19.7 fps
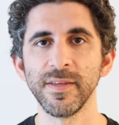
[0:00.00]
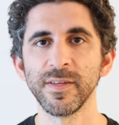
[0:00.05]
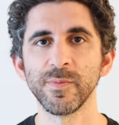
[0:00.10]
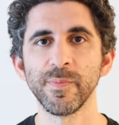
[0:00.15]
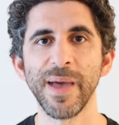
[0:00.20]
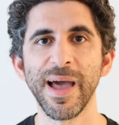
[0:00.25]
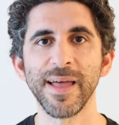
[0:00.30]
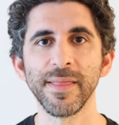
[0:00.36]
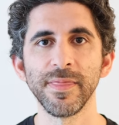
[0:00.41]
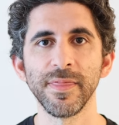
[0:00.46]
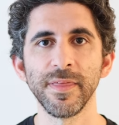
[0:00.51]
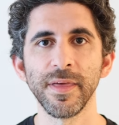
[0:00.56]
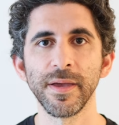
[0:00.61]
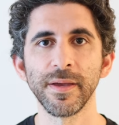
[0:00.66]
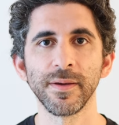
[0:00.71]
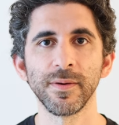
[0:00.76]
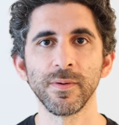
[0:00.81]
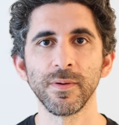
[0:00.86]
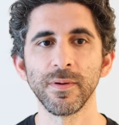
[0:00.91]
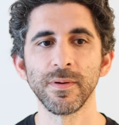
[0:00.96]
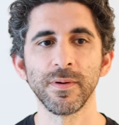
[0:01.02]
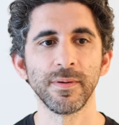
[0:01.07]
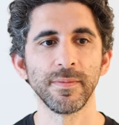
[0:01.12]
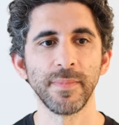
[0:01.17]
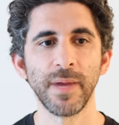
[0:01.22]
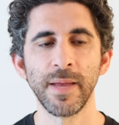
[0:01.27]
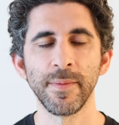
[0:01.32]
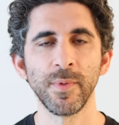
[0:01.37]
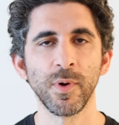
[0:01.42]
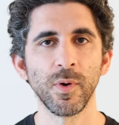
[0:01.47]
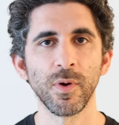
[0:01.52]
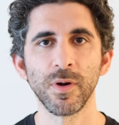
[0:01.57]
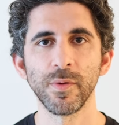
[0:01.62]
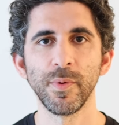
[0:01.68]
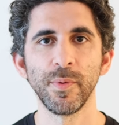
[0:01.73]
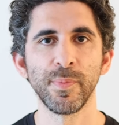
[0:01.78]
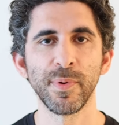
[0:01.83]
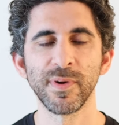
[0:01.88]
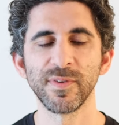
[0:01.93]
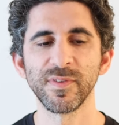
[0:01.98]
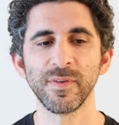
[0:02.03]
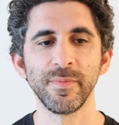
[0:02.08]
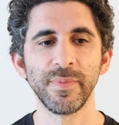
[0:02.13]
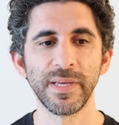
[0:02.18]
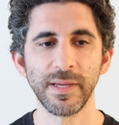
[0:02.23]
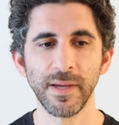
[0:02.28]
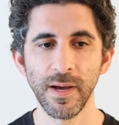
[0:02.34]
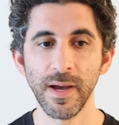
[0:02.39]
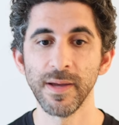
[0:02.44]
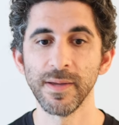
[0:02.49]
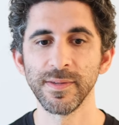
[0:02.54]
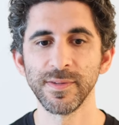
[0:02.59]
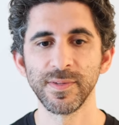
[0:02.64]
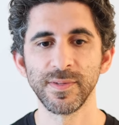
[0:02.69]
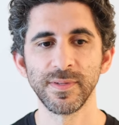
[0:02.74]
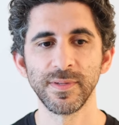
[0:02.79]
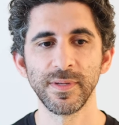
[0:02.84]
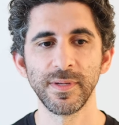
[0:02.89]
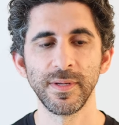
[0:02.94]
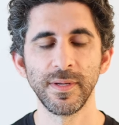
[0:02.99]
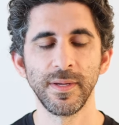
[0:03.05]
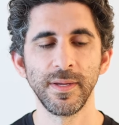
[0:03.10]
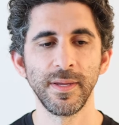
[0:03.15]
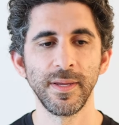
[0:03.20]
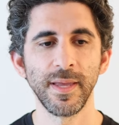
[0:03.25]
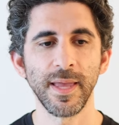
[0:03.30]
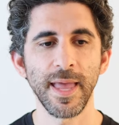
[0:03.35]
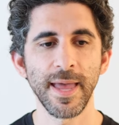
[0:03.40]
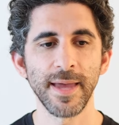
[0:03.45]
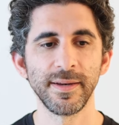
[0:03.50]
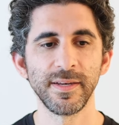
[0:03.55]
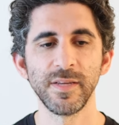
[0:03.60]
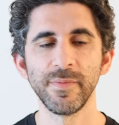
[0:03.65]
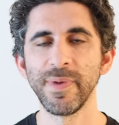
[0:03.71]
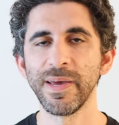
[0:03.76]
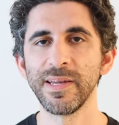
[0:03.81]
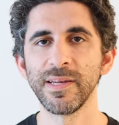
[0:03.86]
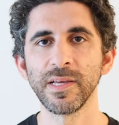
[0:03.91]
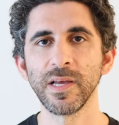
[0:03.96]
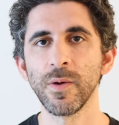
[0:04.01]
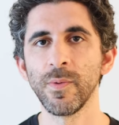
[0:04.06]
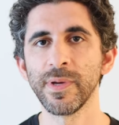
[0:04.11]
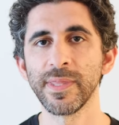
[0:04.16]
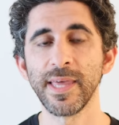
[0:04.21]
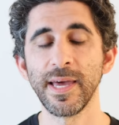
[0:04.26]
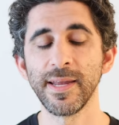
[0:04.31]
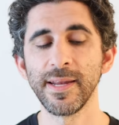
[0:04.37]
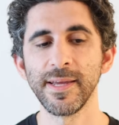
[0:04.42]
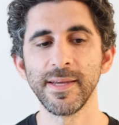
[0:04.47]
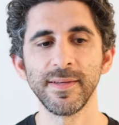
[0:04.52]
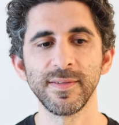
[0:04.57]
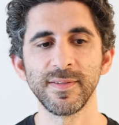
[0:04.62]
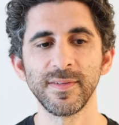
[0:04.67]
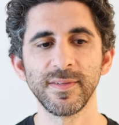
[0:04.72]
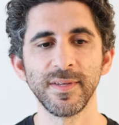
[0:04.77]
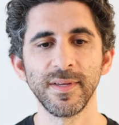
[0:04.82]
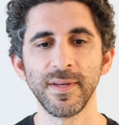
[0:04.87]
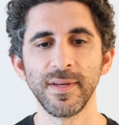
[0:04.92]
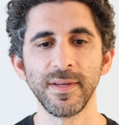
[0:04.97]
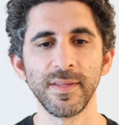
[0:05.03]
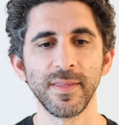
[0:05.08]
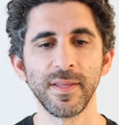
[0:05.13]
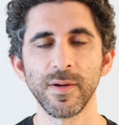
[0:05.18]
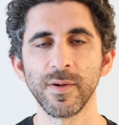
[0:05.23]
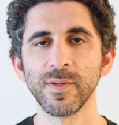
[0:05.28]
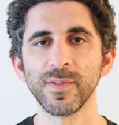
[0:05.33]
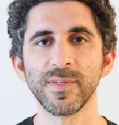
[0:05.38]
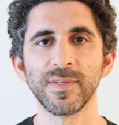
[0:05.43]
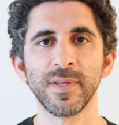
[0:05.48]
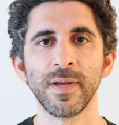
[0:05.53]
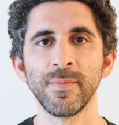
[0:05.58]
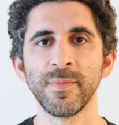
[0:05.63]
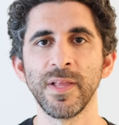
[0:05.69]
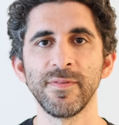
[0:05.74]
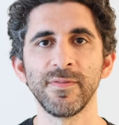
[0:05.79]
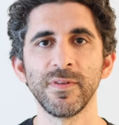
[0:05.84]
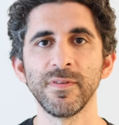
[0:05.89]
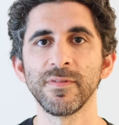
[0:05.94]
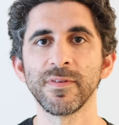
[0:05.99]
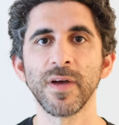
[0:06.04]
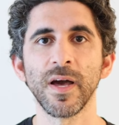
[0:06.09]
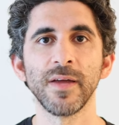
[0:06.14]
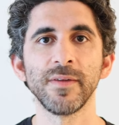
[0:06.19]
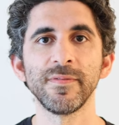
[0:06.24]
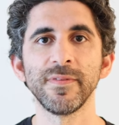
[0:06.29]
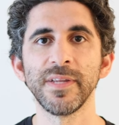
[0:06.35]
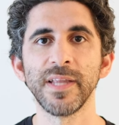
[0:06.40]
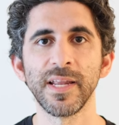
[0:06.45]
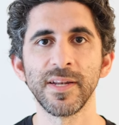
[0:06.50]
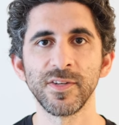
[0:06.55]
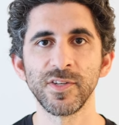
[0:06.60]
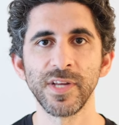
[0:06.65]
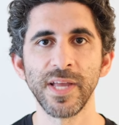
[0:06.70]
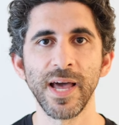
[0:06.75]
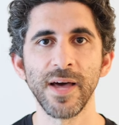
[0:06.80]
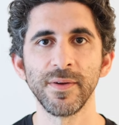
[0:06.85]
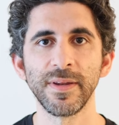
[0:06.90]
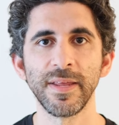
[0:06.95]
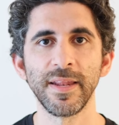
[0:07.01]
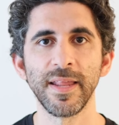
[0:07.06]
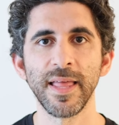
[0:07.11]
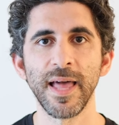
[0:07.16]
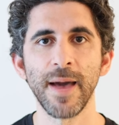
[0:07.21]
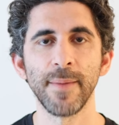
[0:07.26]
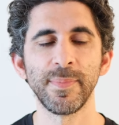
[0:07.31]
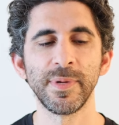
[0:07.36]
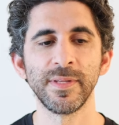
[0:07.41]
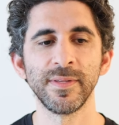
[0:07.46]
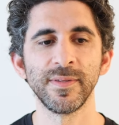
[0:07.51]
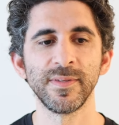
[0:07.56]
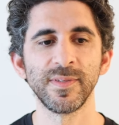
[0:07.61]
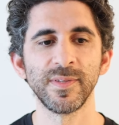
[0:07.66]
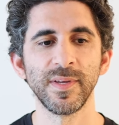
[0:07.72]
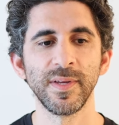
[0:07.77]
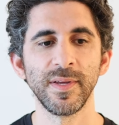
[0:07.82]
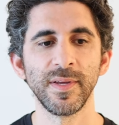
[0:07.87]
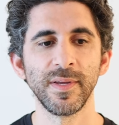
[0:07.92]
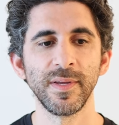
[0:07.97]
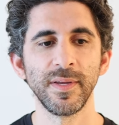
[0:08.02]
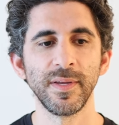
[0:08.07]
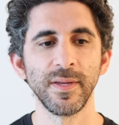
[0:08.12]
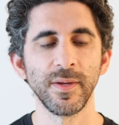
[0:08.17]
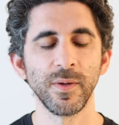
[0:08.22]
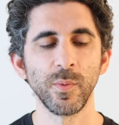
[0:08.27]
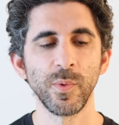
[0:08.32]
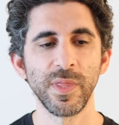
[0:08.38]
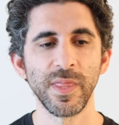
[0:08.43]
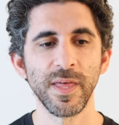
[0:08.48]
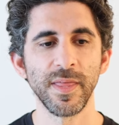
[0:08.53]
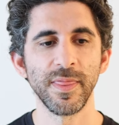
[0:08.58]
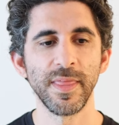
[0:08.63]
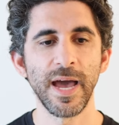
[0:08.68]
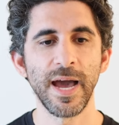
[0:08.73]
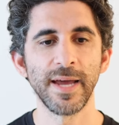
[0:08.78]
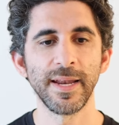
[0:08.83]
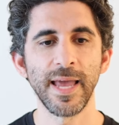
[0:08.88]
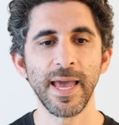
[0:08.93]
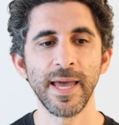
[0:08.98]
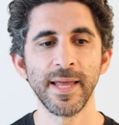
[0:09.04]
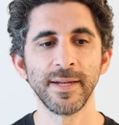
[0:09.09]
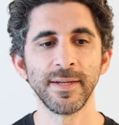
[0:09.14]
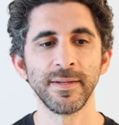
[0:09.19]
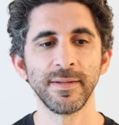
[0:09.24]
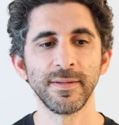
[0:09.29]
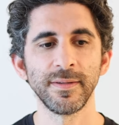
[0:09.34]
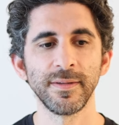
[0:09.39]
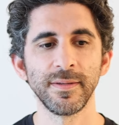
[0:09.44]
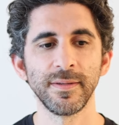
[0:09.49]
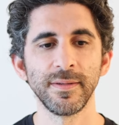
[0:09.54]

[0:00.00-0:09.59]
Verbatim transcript: this bad thing, or I'm a horrible person because. And depending on what that is, there is some level of confidentiality that happens within that, and